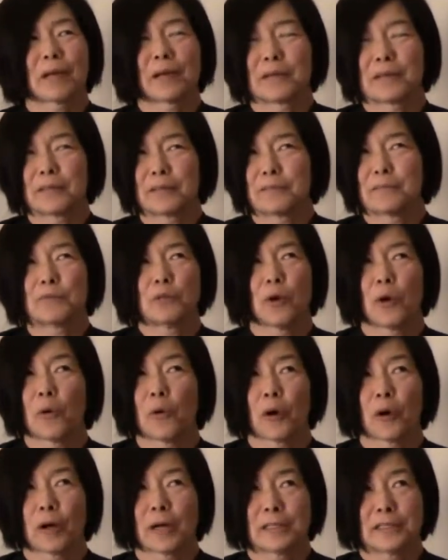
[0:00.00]
I
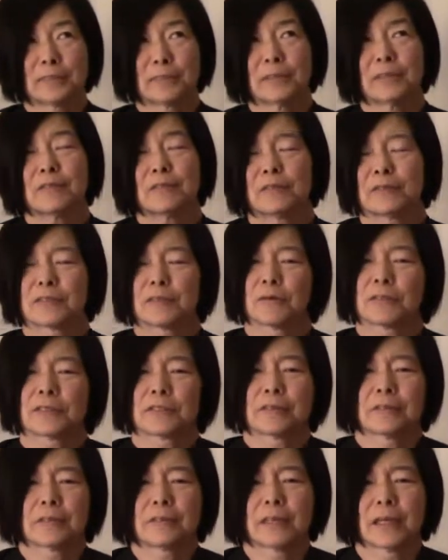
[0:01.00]
know her husband, who's
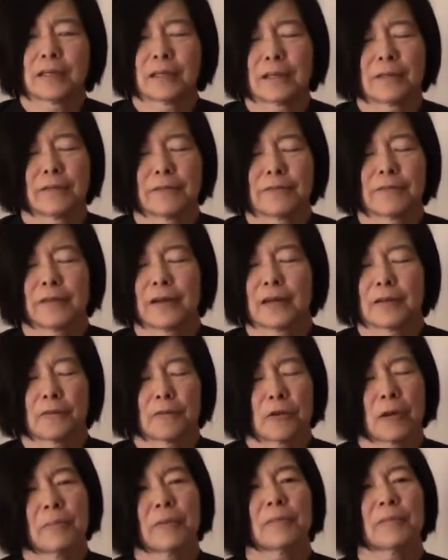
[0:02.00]
also a
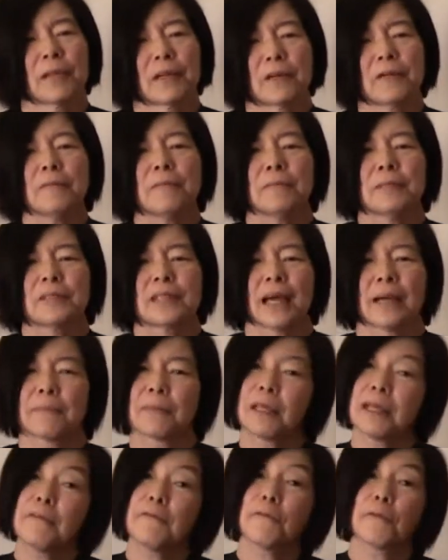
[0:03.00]
fine trumpet player, but I
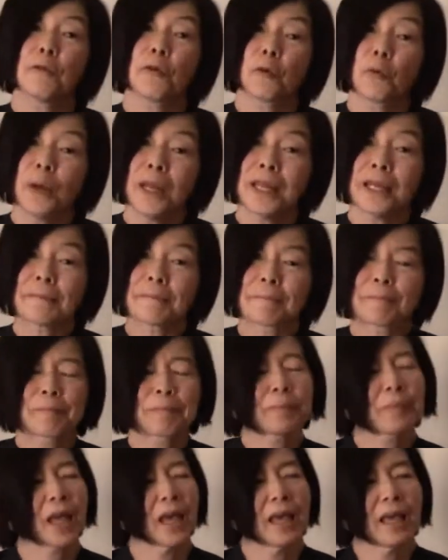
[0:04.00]
played for their wedding.
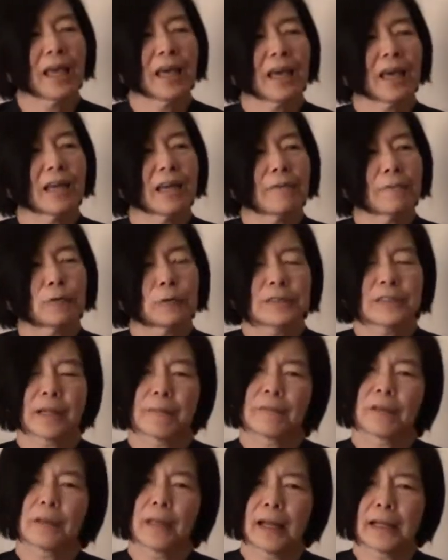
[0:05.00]
And of course,
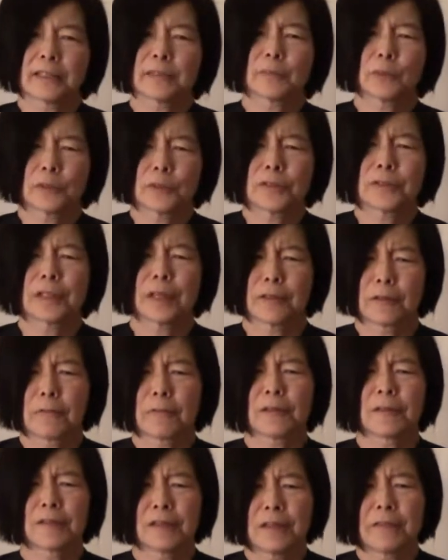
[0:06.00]
I'm the last person on the
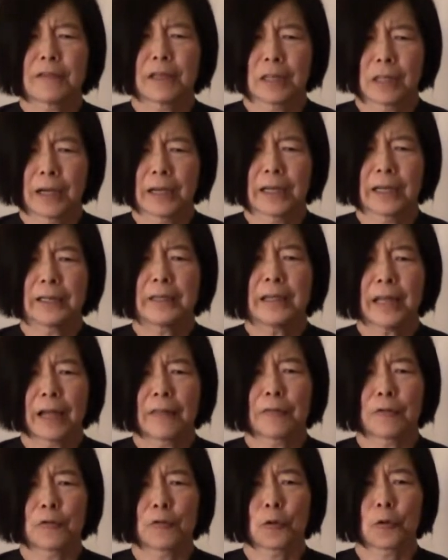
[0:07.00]
receiving line
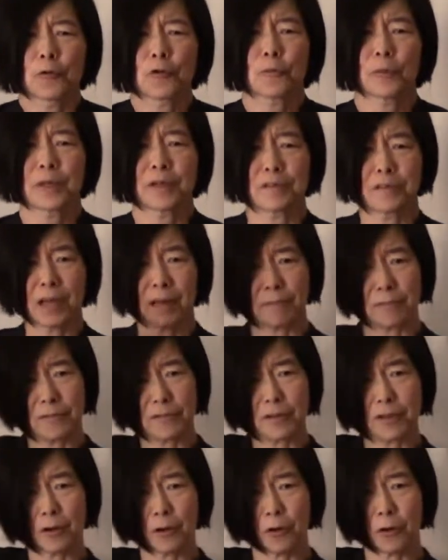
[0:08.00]
at the church because I'm
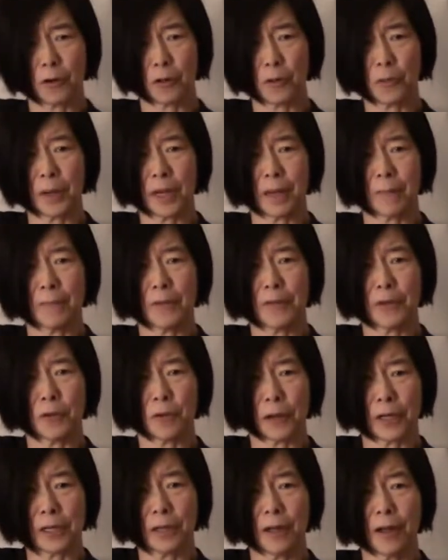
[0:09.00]
stuck all the way up in the
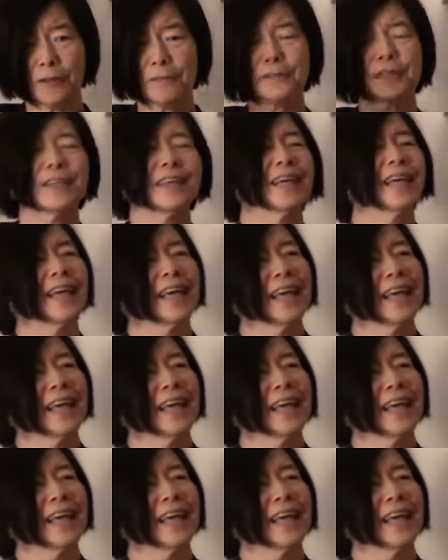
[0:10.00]
organ loft.